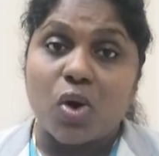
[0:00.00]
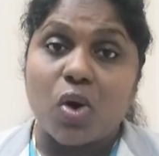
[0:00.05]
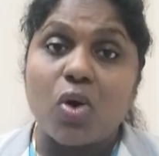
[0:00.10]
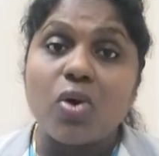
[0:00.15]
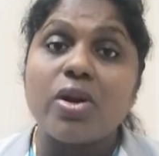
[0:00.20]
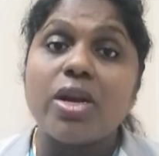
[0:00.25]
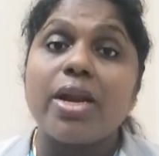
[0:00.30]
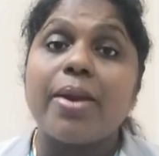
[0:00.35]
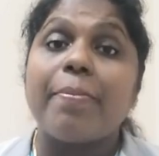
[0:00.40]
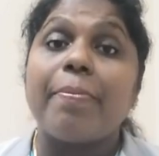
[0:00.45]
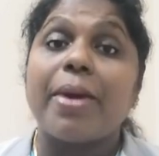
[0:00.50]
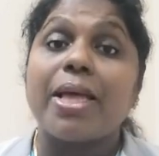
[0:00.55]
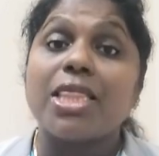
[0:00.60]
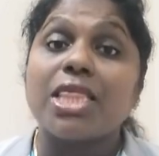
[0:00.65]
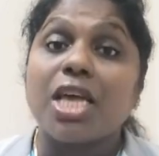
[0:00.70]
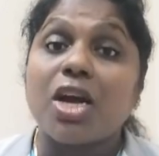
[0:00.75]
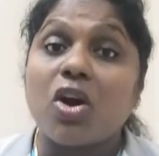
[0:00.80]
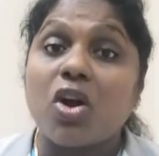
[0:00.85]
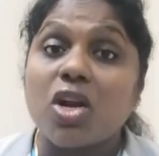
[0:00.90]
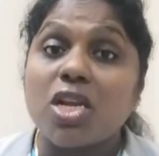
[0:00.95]
or
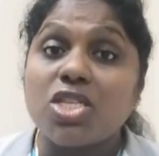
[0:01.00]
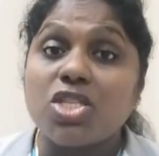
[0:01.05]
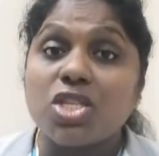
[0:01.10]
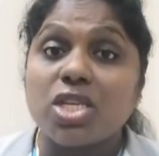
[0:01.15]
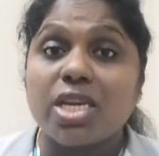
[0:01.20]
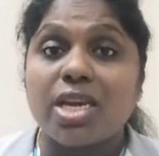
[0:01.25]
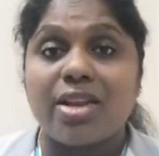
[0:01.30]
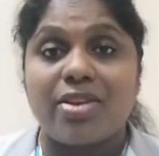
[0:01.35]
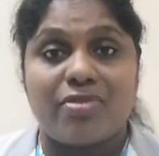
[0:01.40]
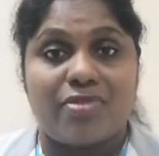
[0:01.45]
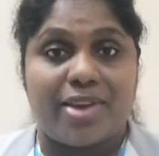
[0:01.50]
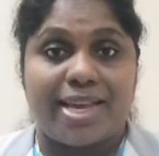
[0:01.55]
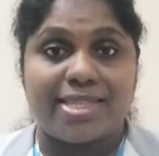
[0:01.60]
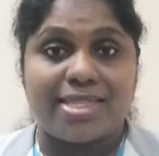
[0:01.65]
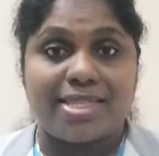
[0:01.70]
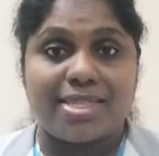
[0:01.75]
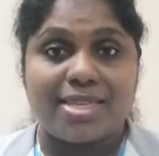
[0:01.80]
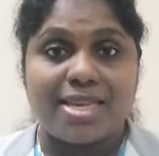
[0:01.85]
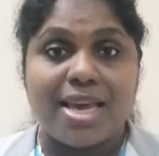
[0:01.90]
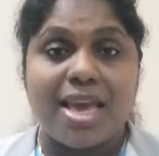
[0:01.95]
pathological
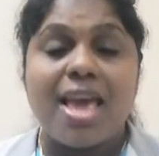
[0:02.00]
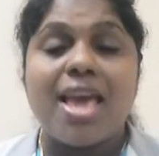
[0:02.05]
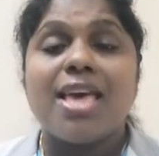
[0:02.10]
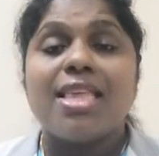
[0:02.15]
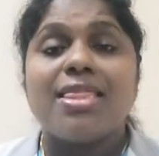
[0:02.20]
waste.